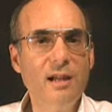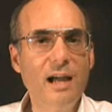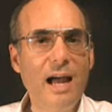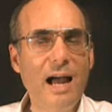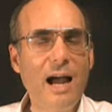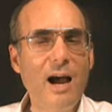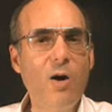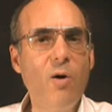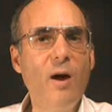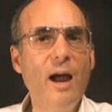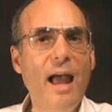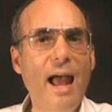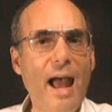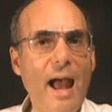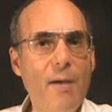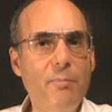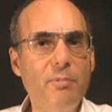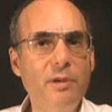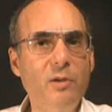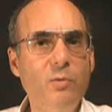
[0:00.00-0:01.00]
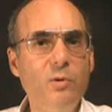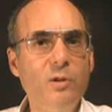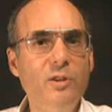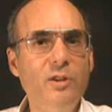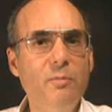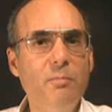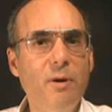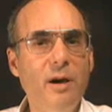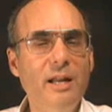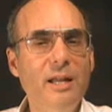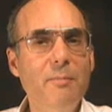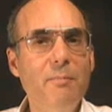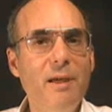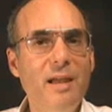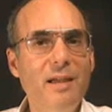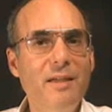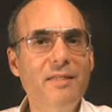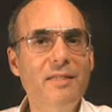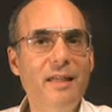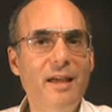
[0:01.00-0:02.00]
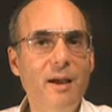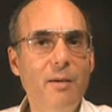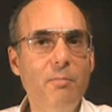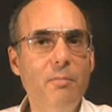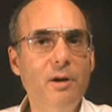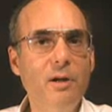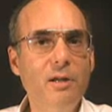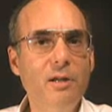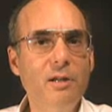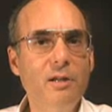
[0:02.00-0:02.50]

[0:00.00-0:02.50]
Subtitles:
How happy will the money make them,